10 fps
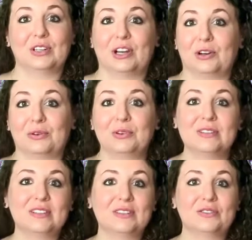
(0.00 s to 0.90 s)

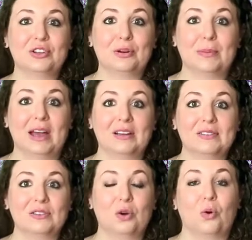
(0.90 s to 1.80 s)
characteristics to your
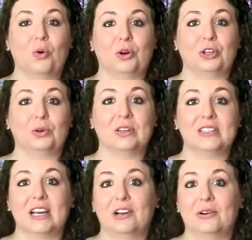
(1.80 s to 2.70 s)
mask, or you can
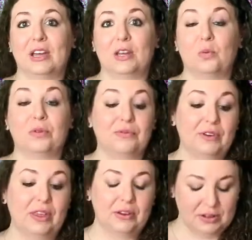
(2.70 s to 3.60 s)
decorate it with
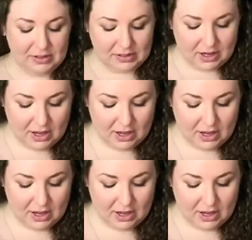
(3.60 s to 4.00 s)
feathers.